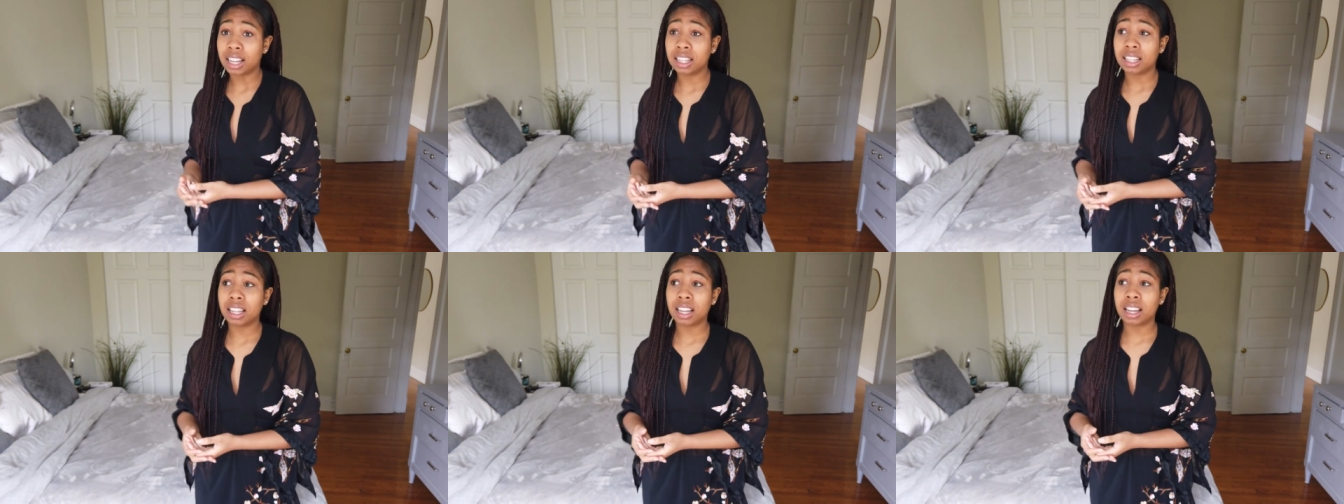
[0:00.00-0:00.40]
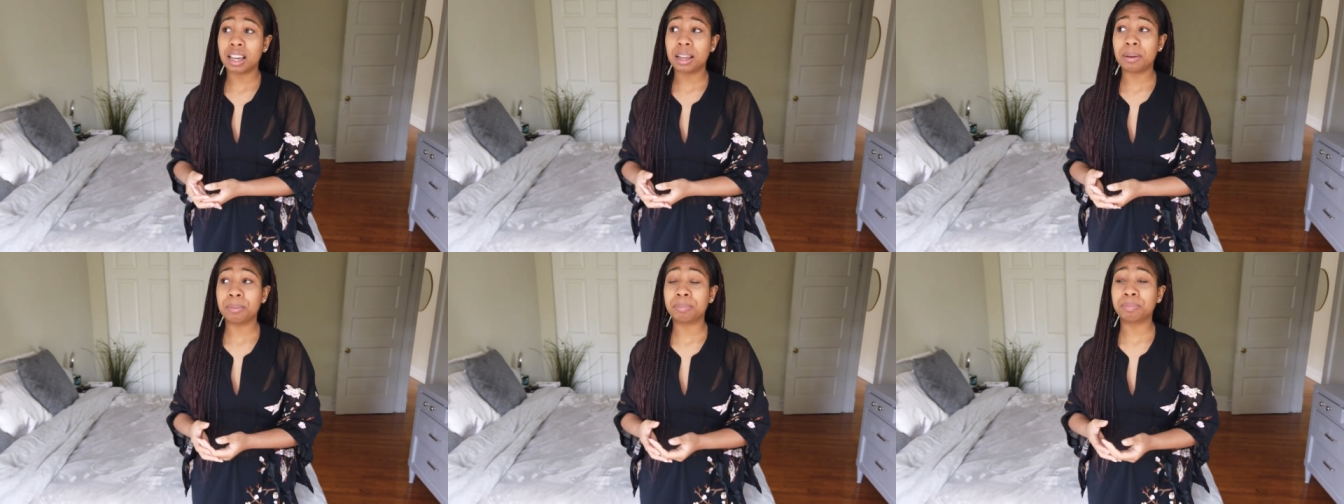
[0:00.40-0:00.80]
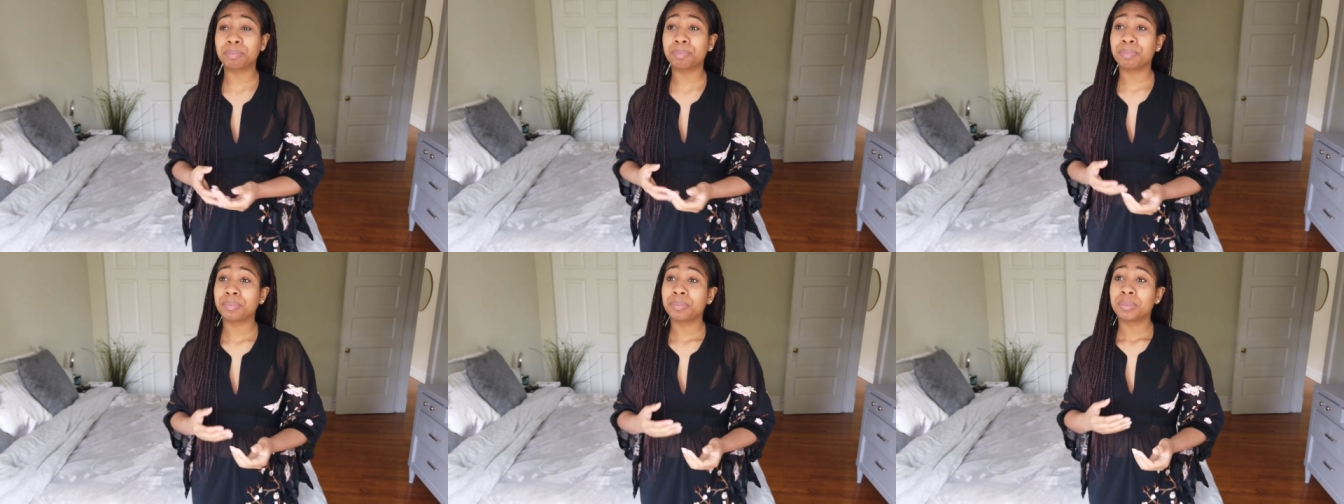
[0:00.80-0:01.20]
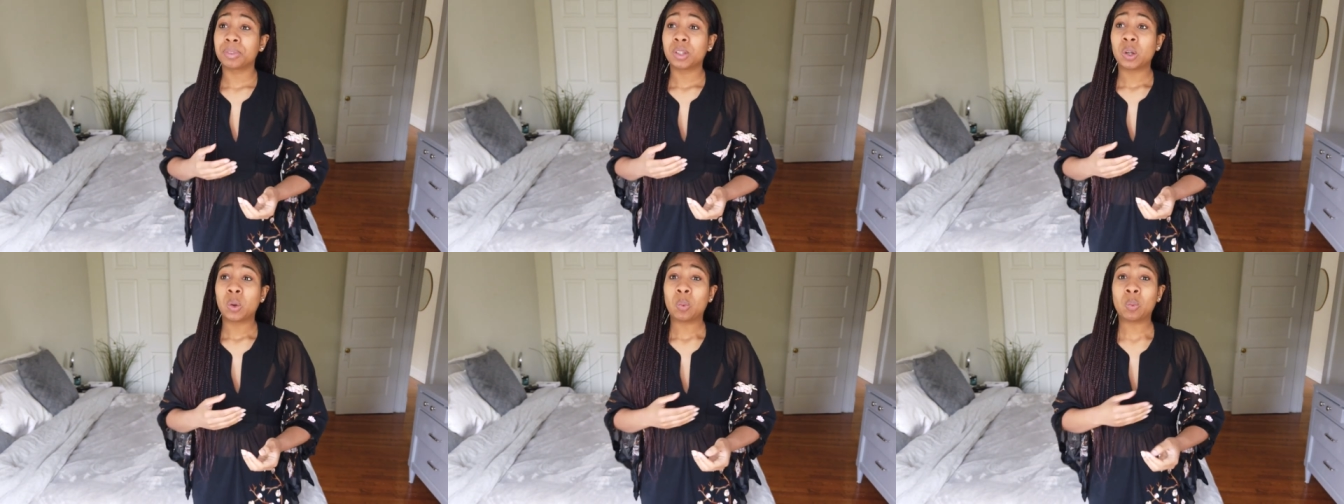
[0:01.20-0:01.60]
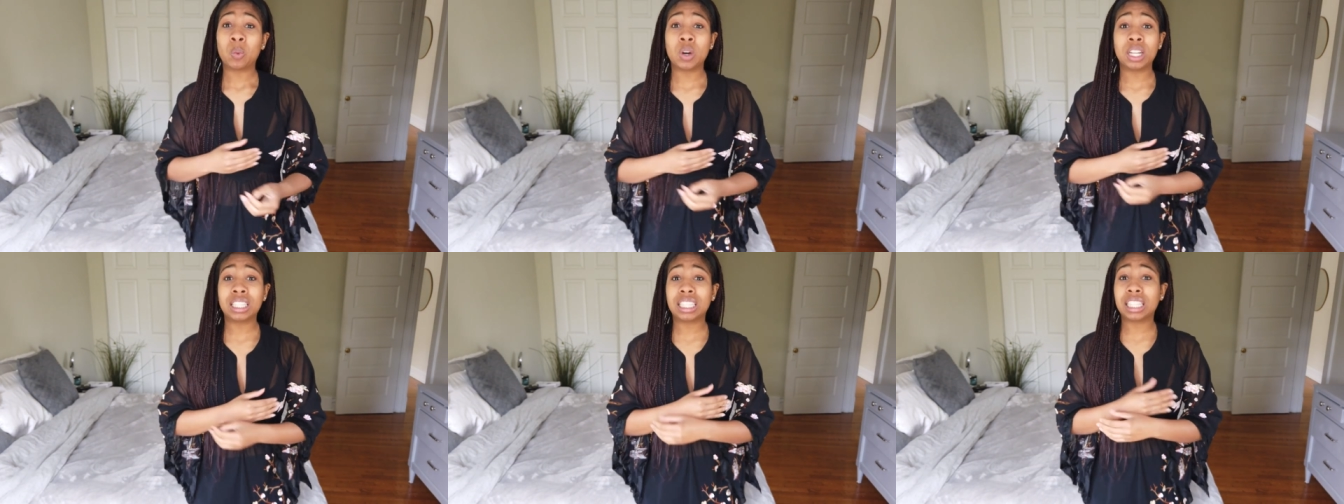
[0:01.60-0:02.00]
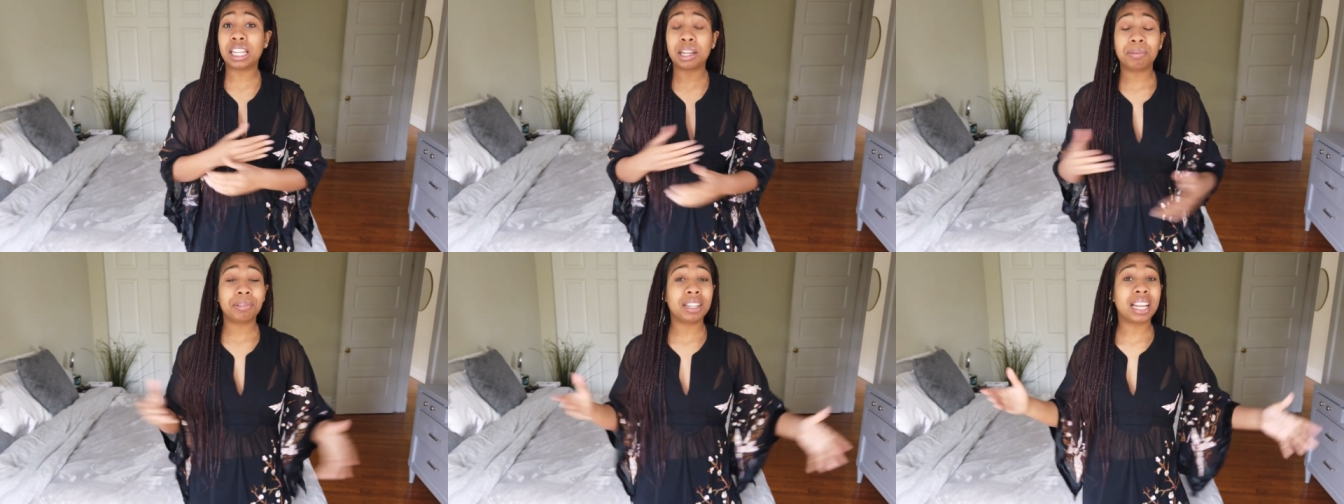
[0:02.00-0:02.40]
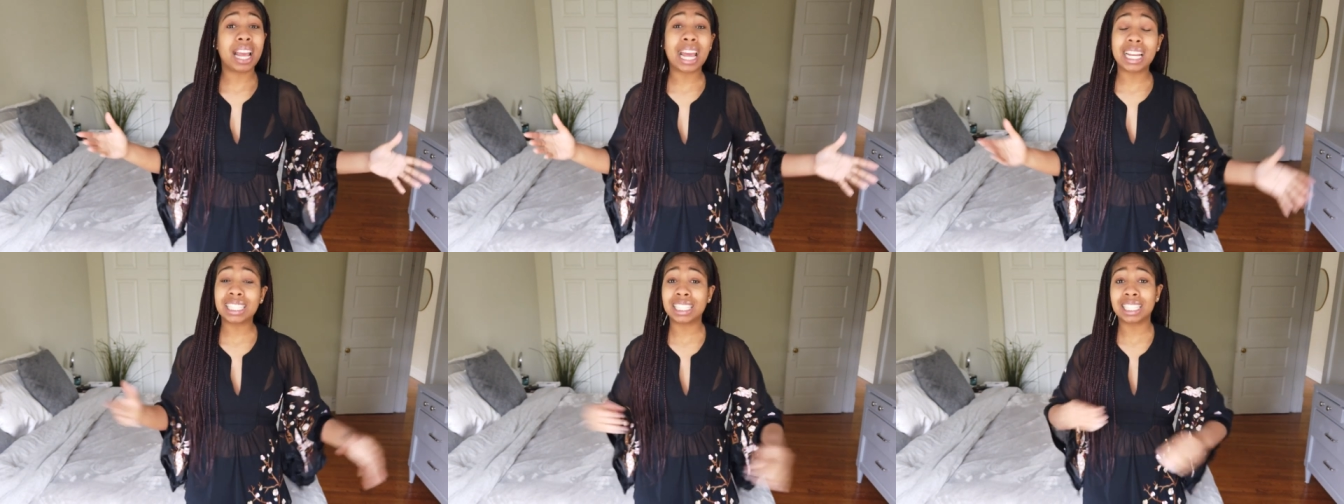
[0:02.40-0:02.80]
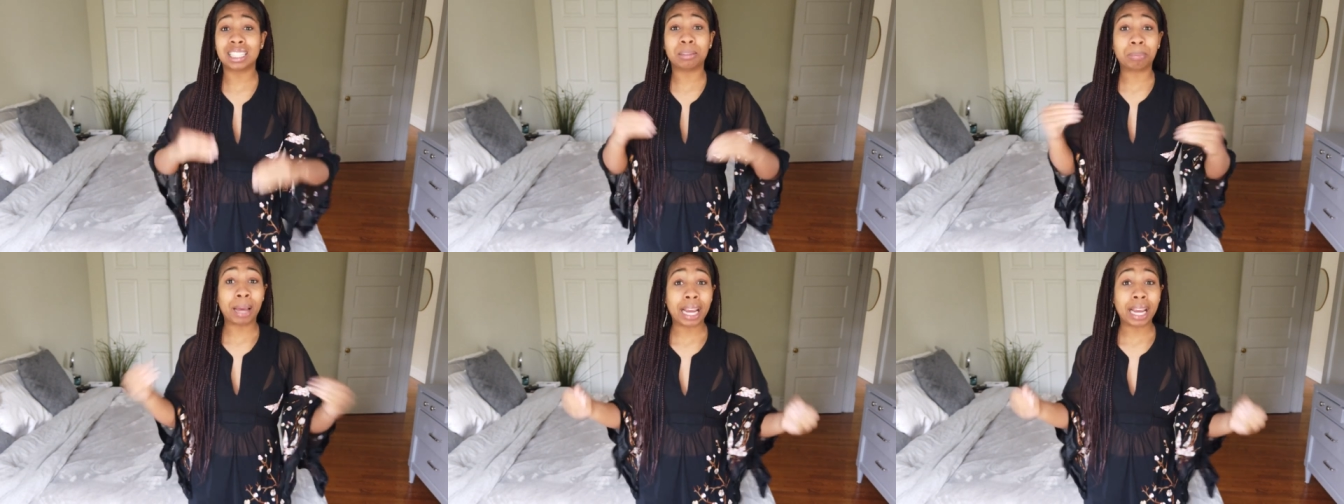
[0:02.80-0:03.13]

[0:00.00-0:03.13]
and then once Tiffany has this